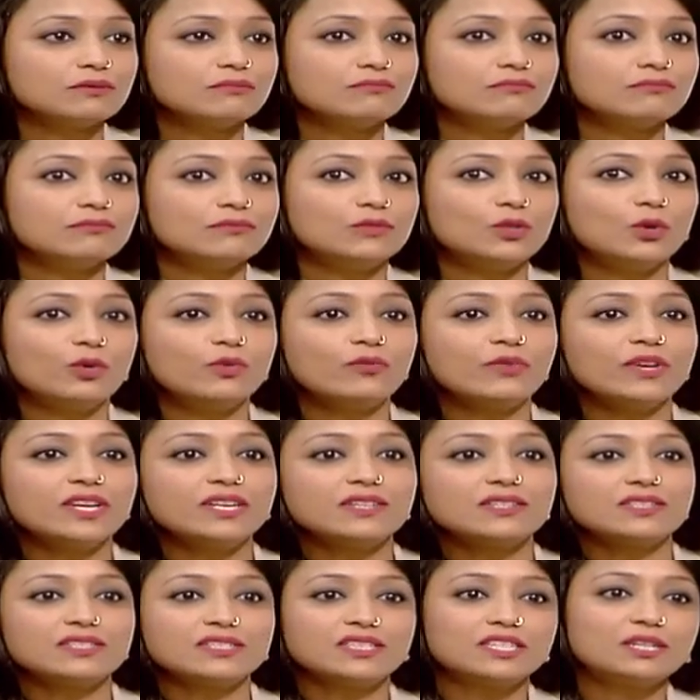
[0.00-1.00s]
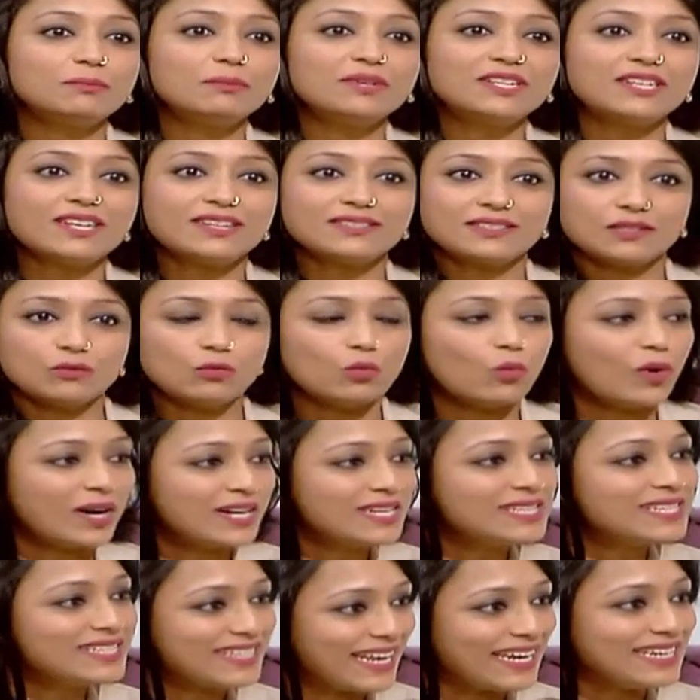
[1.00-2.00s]
though we term it as in one
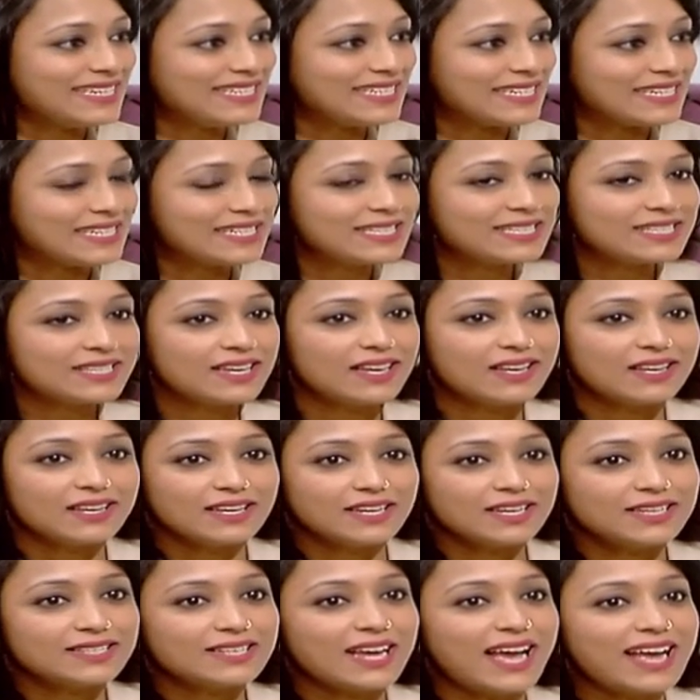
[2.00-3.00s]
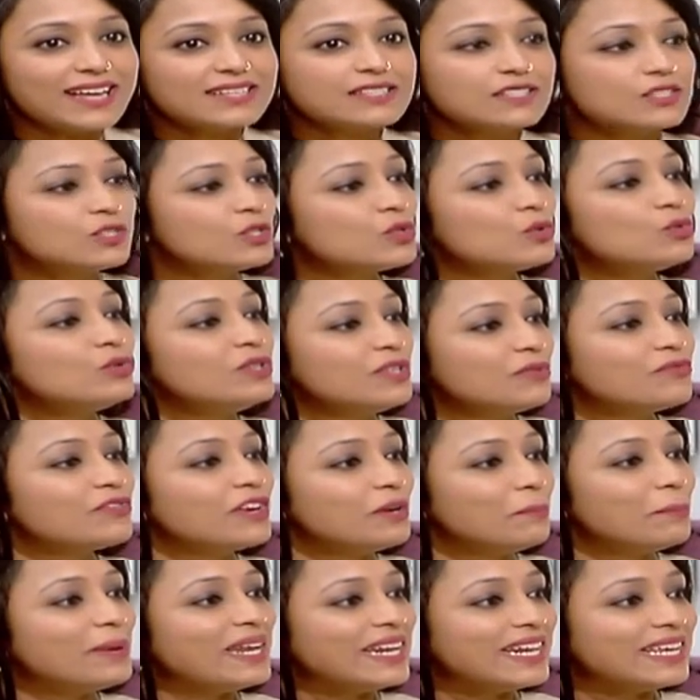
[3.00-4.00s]
sentence, it has two
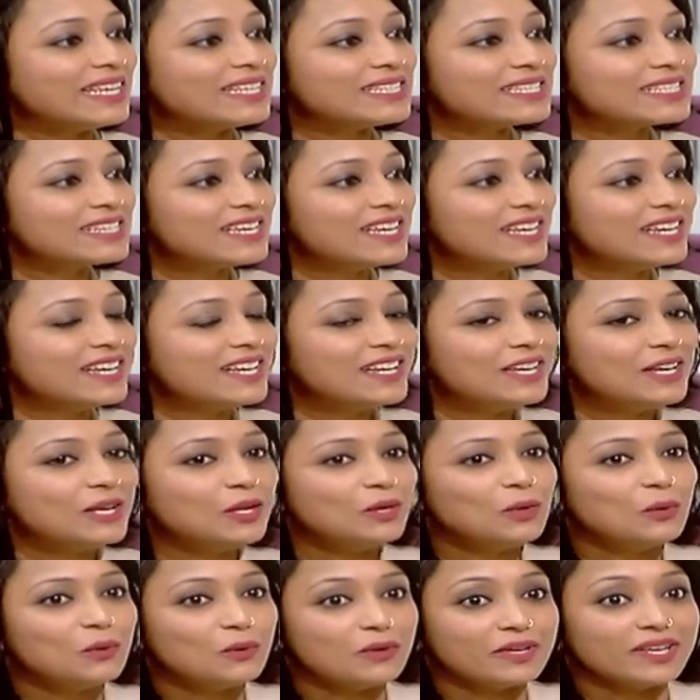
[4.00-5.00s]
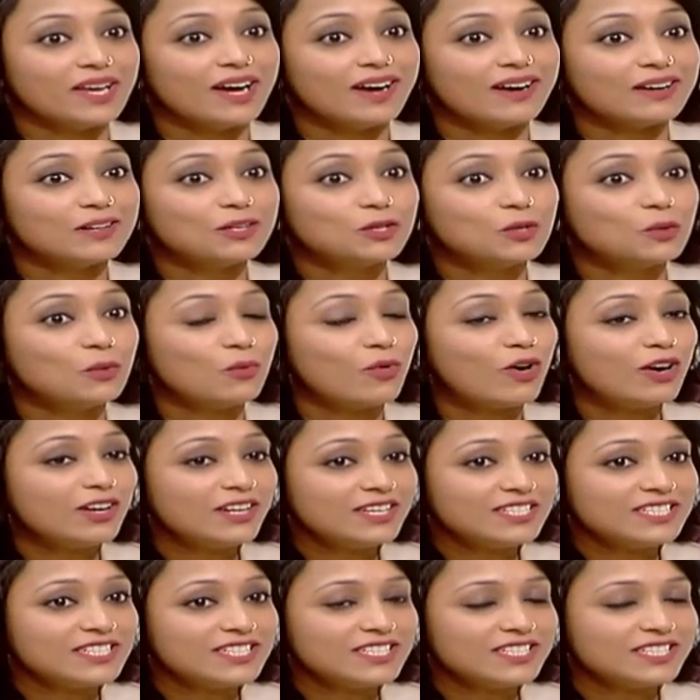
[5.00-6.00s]
different meanings. Yeah,
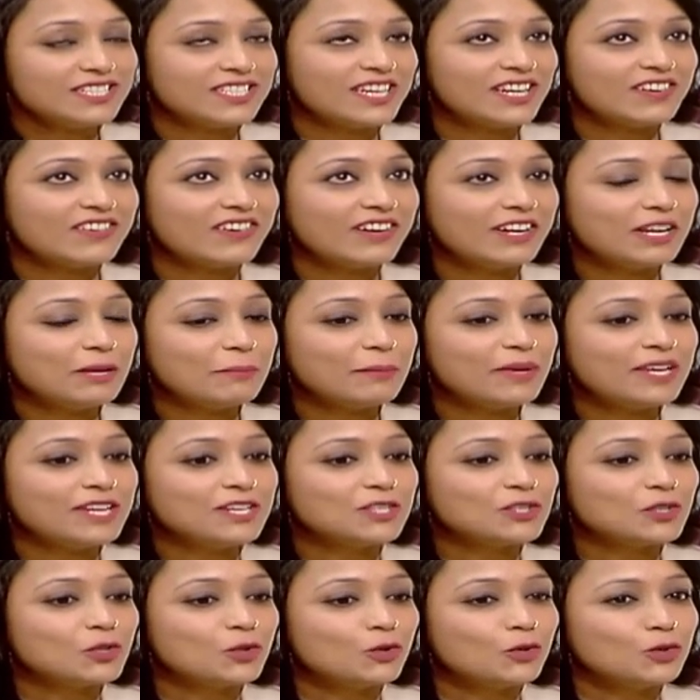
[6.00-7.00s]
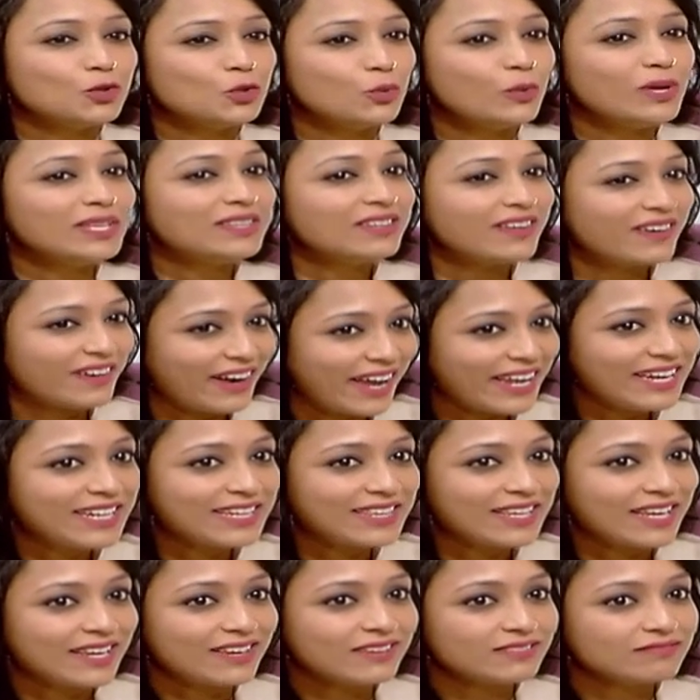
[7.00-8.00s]
quality generally means, you know, doing the right
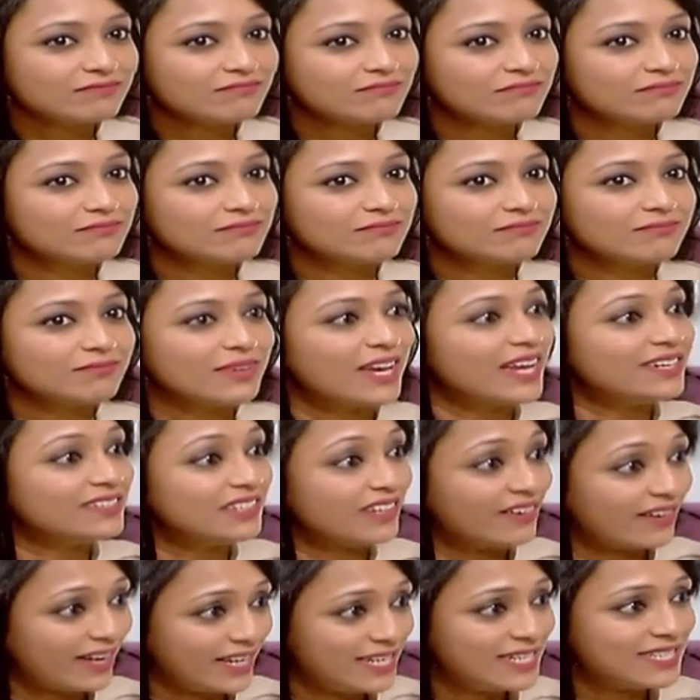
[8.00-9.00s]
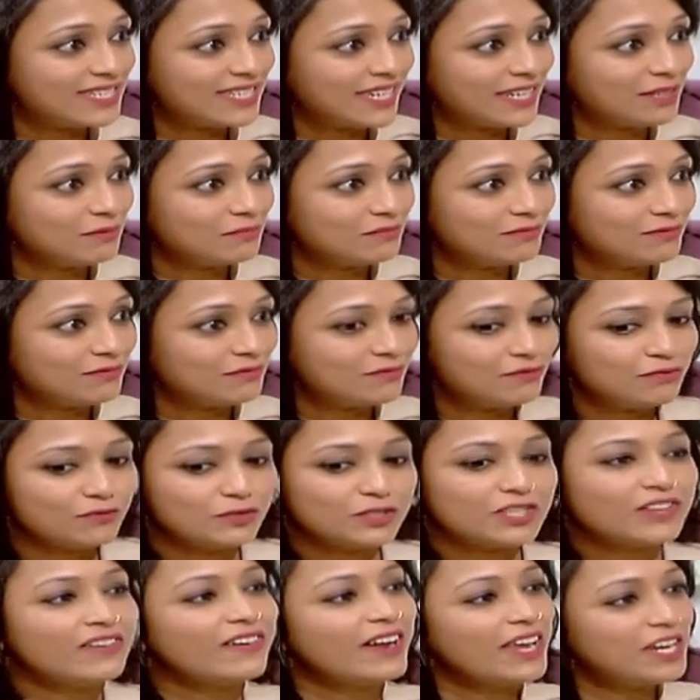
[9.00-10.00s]
thing at the right time for
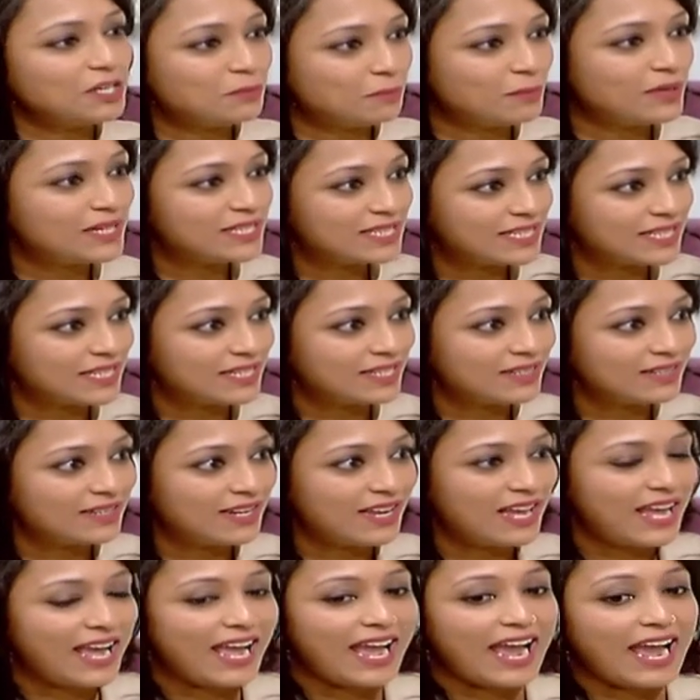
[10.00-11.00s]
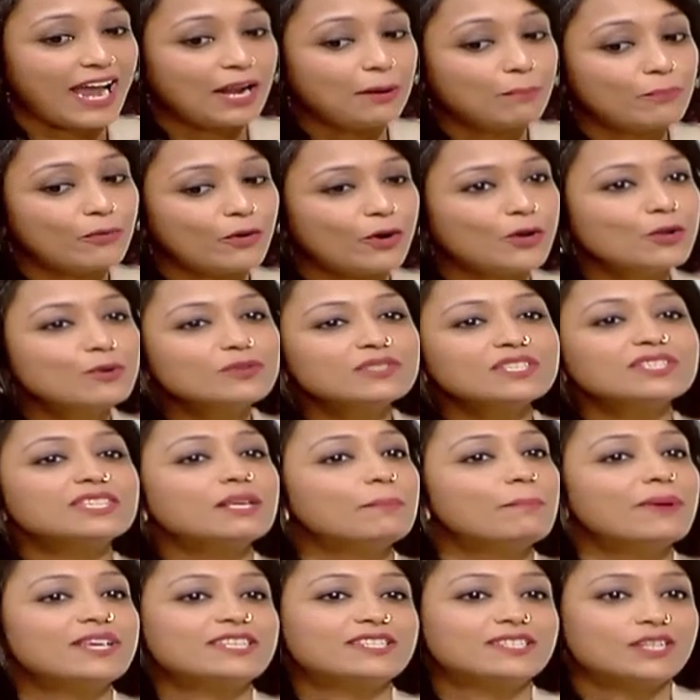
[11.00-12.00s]
the right person and producing the
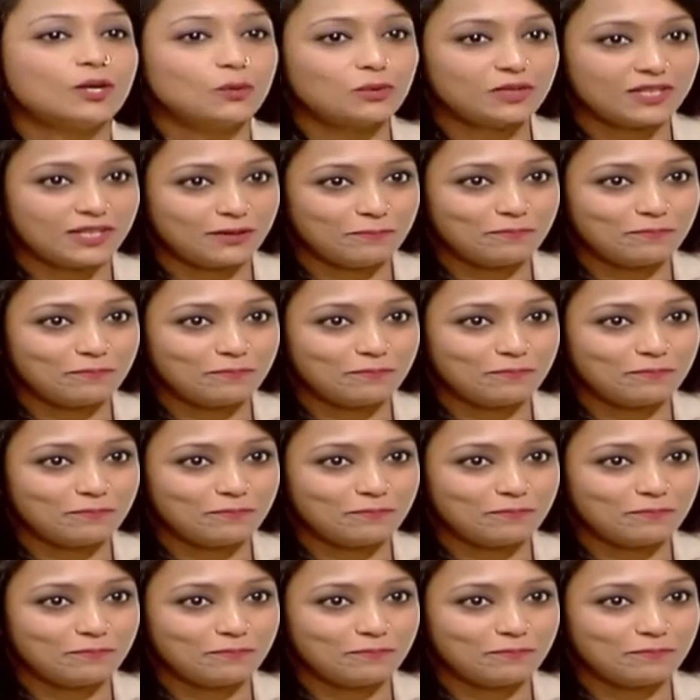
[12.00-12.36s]
best outcome.